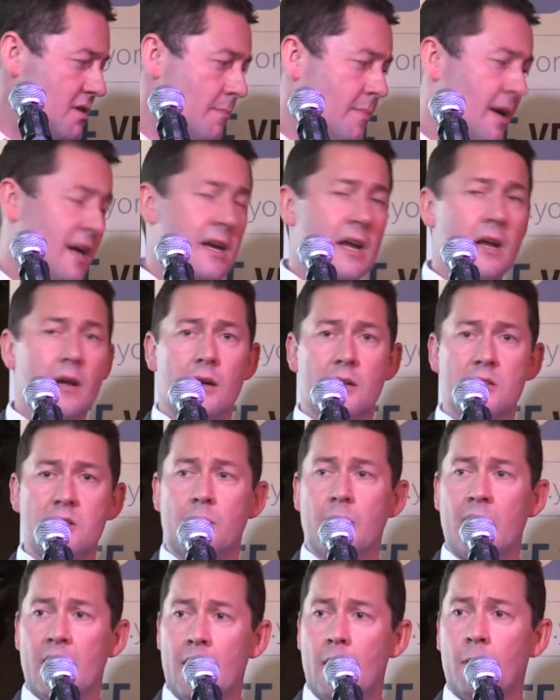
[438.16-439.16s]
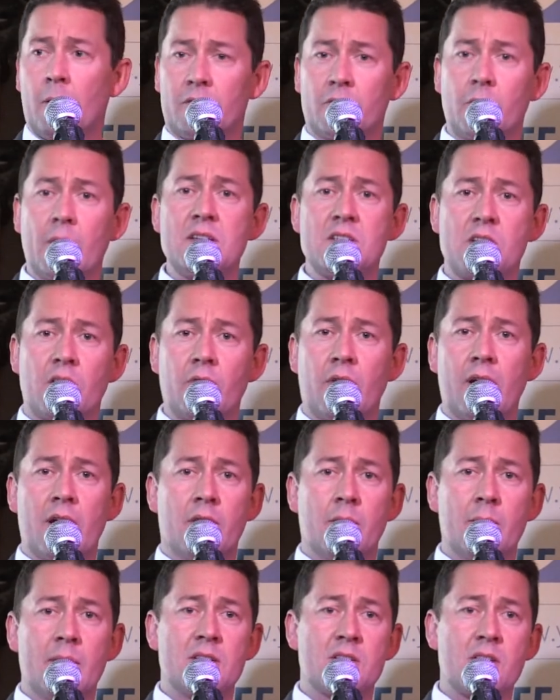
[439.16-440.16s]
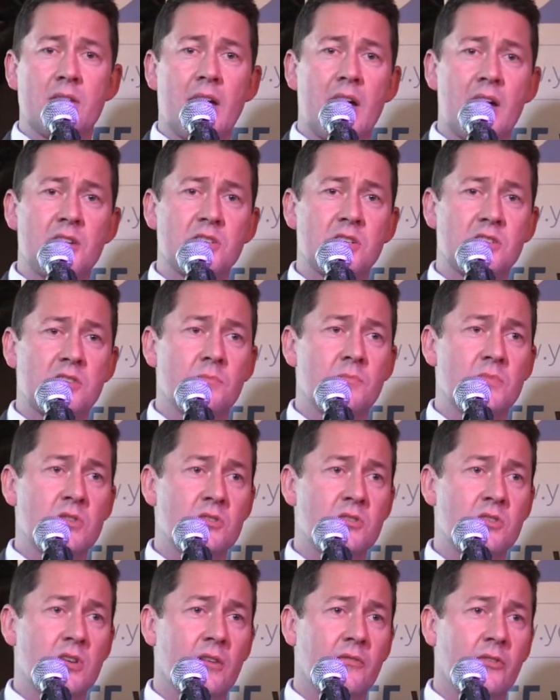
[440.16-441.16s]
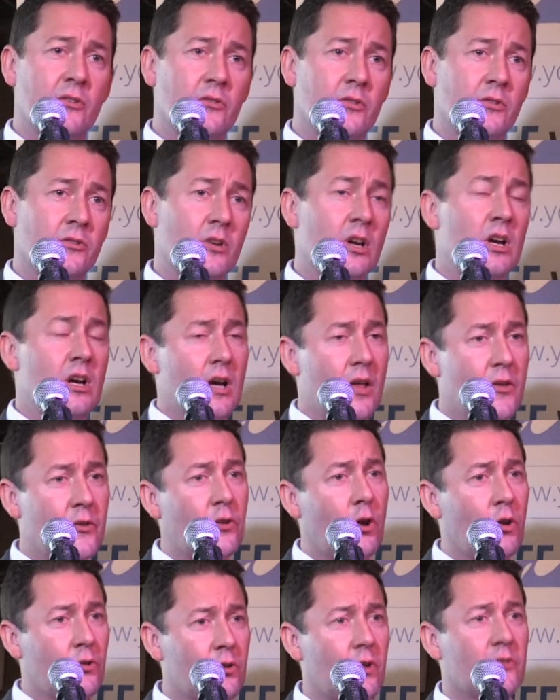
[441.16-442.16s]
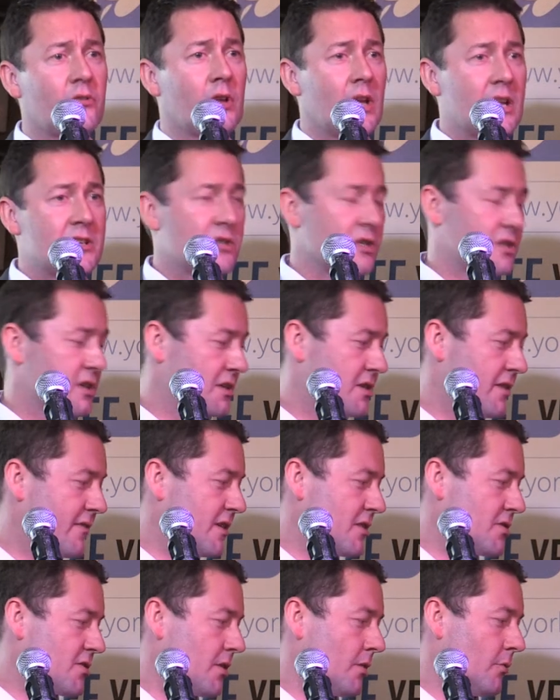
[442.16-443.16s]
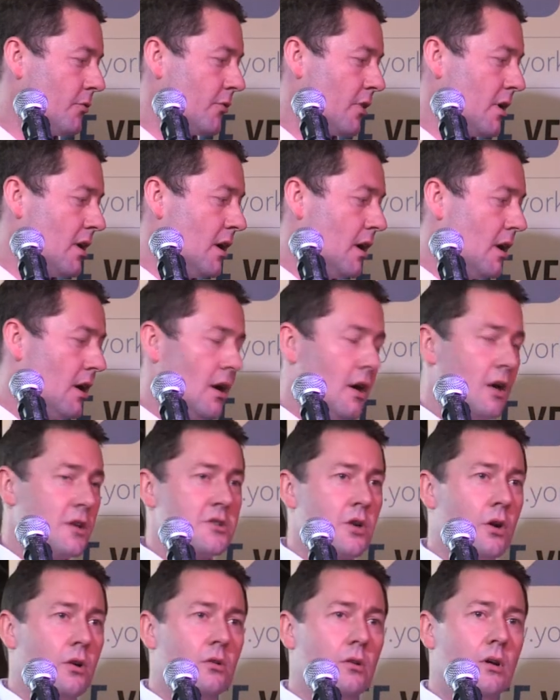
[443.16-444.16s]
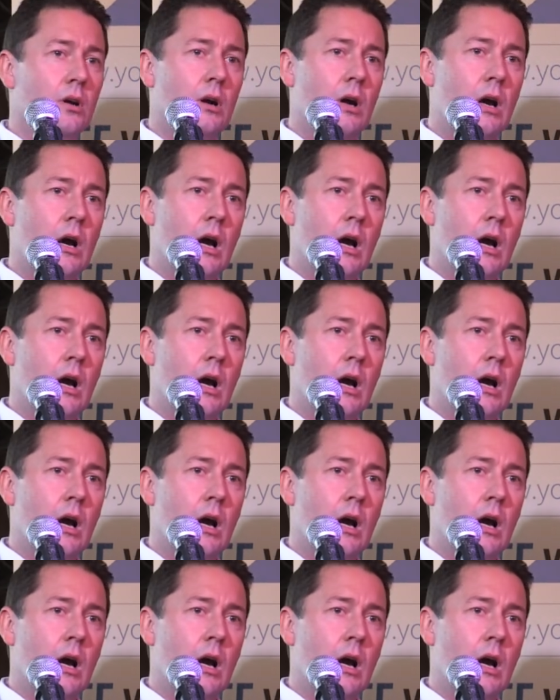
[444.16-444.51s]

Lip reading: being able to integrate them into their systems and services. There's also the legislative issues. So